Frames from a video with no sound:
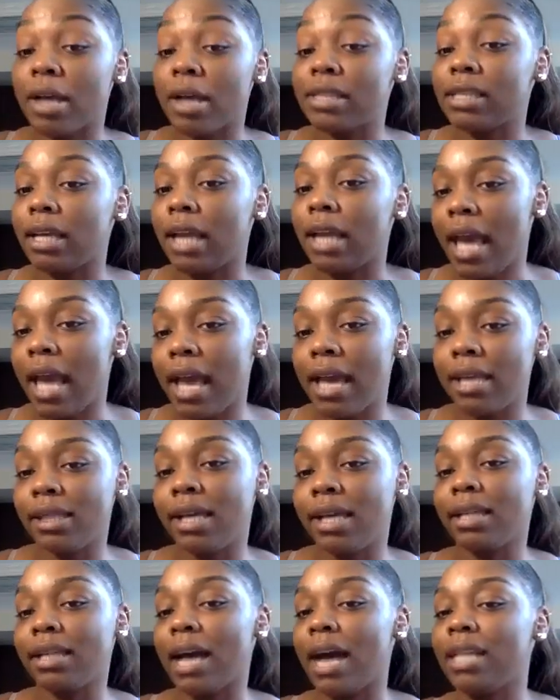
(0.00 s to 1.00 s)
I said, hey,
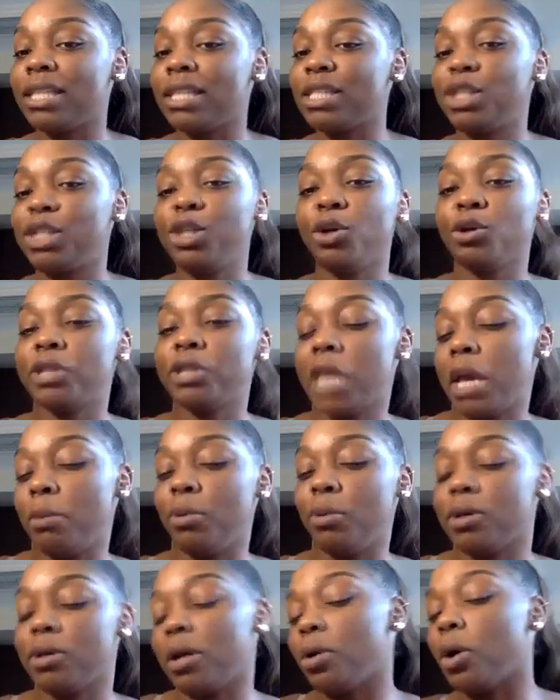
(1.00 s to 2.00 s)
like this is your
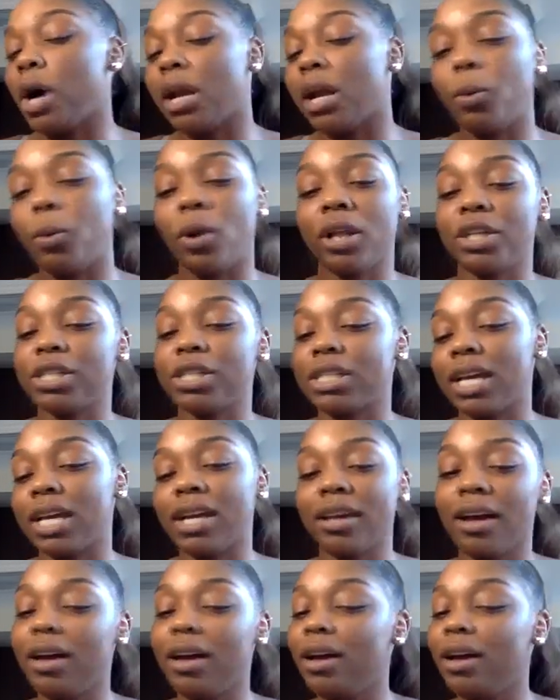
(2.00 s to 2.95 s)
table, so I don't kind of want to just like